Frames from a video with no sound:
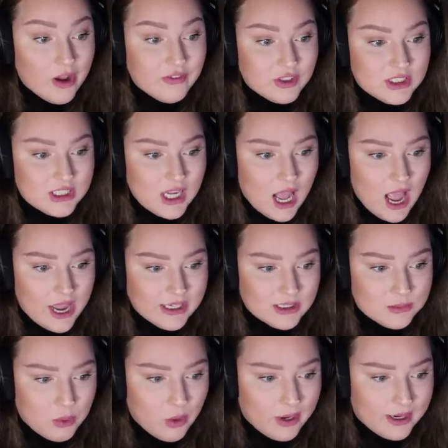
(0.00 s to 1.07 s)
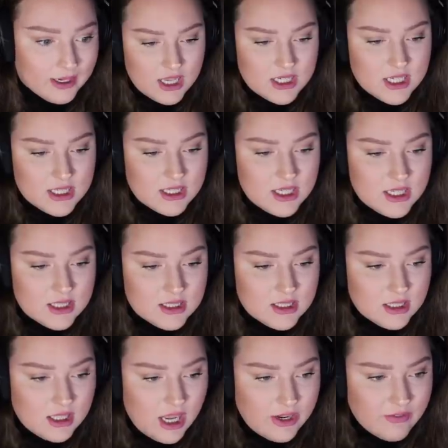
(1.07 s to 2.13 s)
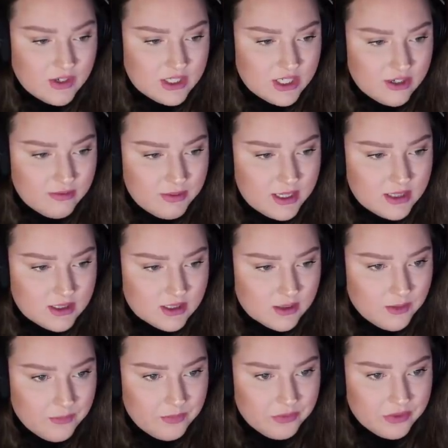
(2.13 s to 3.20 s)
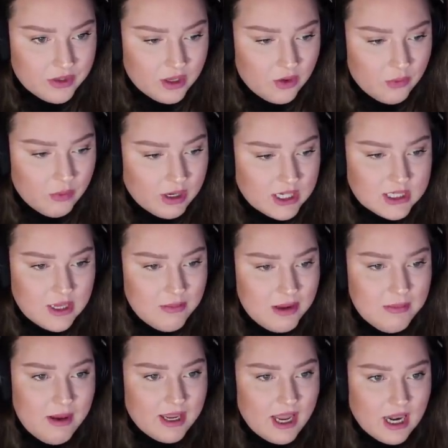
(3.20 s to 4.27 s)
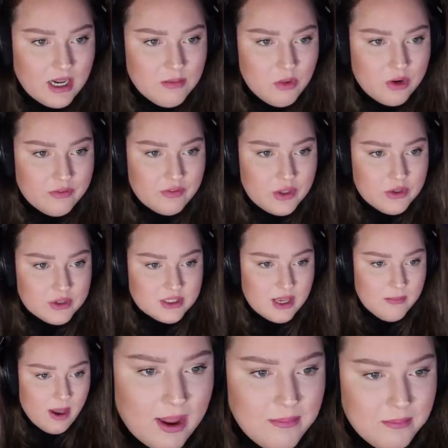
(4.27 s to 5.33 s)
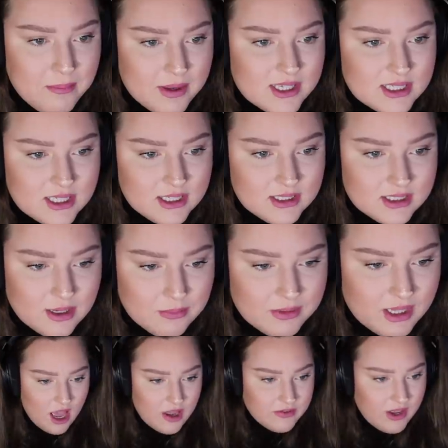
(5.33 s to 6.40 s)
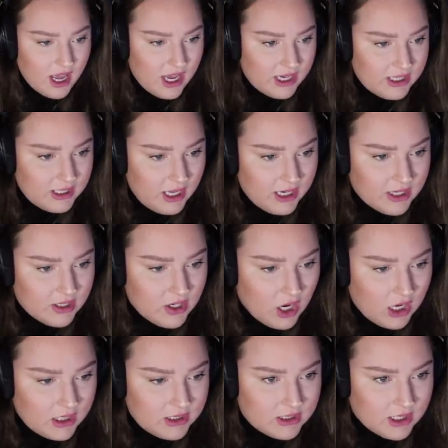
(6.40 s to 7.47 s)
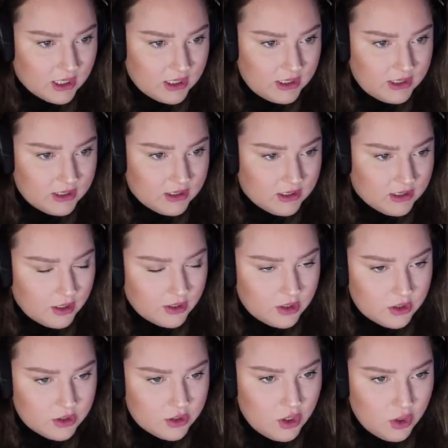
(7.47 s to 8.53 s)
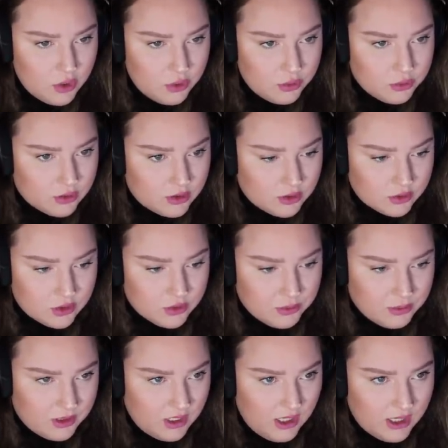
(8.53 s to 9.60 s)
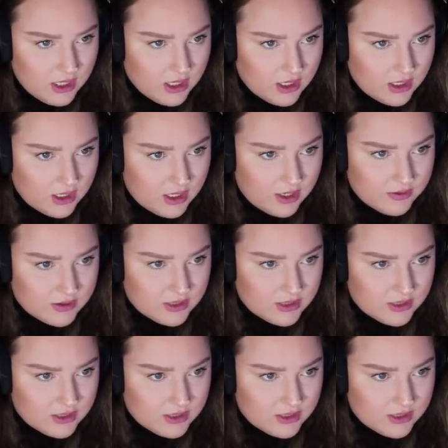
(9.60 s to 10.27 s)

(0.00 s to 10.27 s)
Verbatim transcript: I've reached the highest point. It's just these life achievements. What does it mean by getting more views? Am I missing something? Have I like not done? Like there's no social media that I've